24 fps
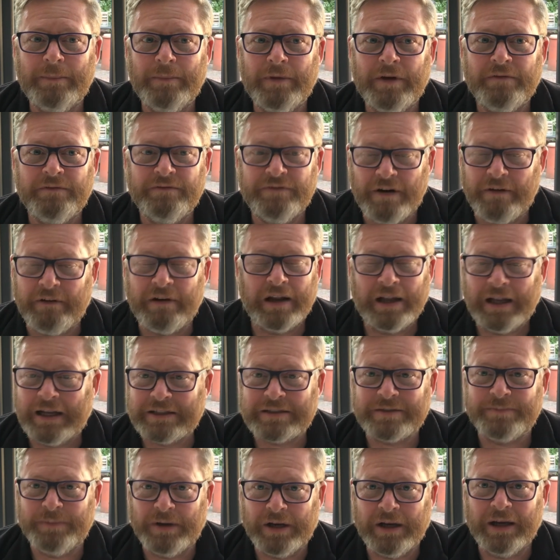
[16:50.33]
very
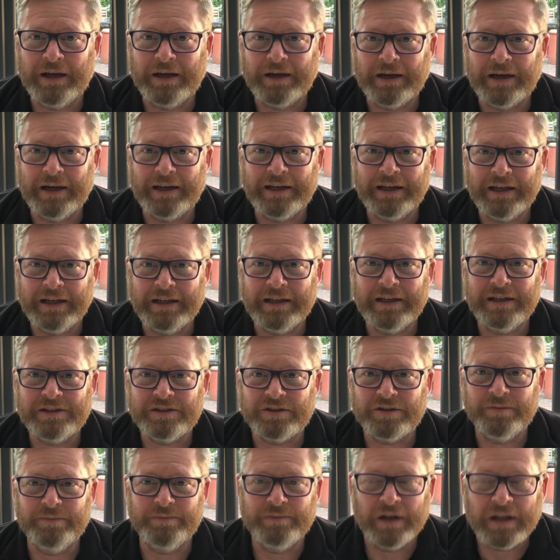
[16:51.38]
last minute I needed
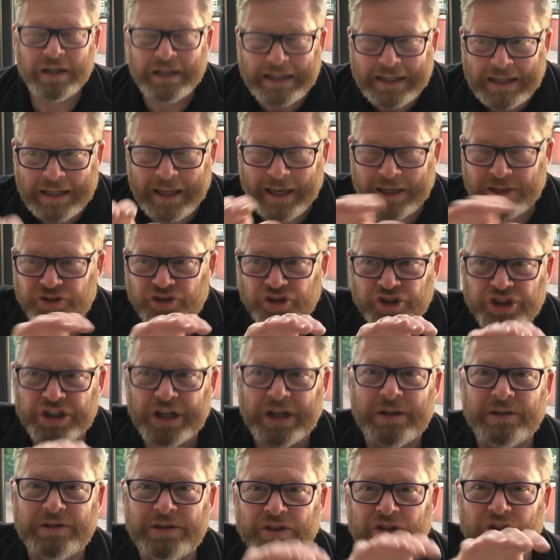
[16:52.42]
some little extra
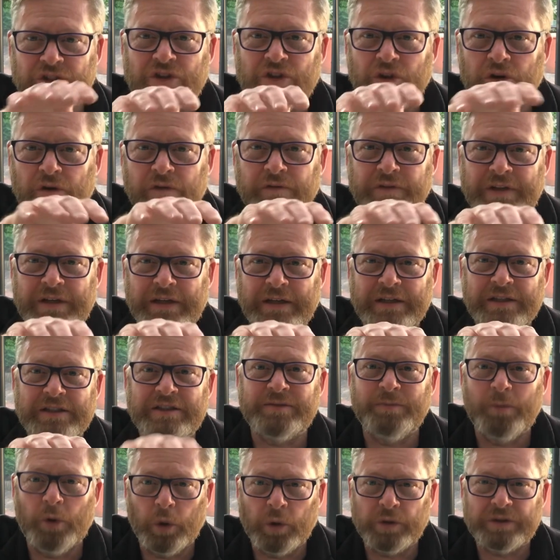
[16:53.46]
shelter just over the
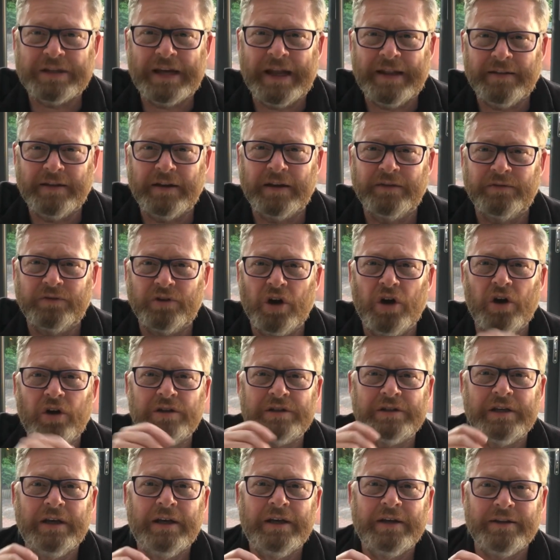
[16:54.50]
small tent that I've
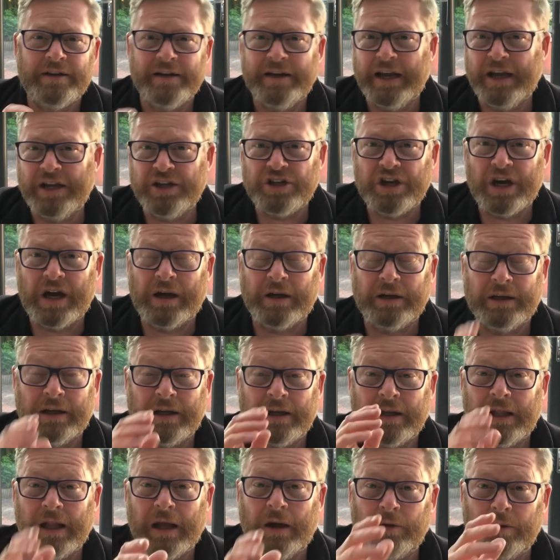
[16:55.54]
got, the Nature High
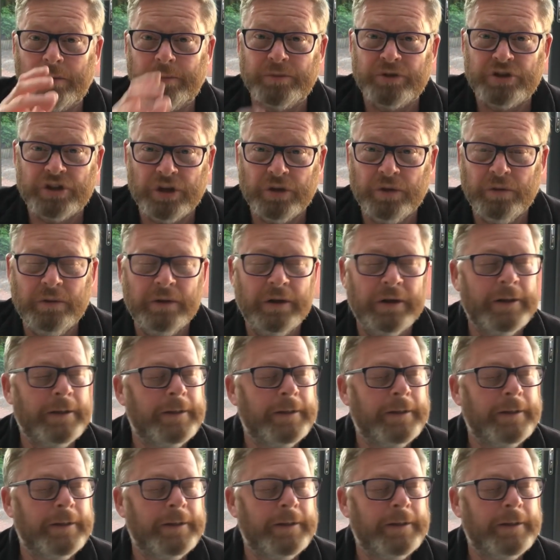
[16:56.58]
Cloud Up 2.